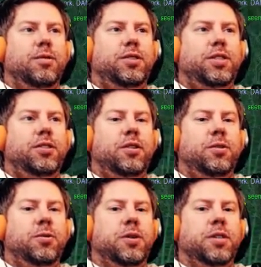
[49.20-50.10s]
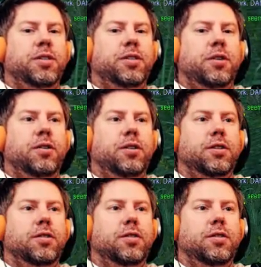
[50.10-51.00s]
Who start? Who can
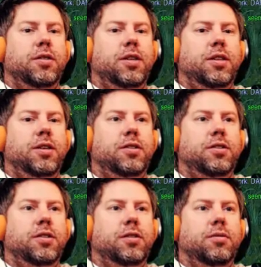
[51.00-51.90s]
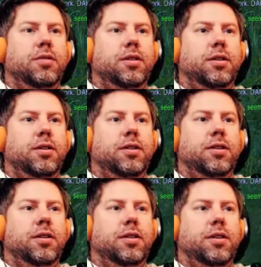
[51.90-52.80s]
start? This? Okay.
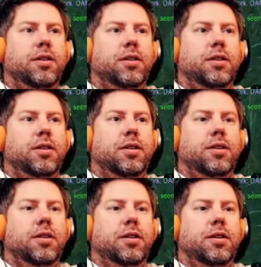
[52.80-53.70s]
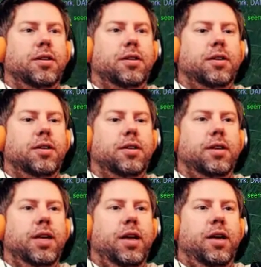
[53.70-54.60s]
Um, I can.
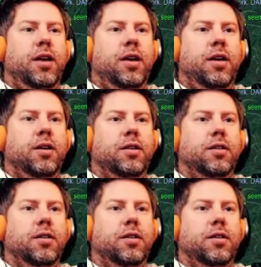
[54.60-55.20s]
Yay.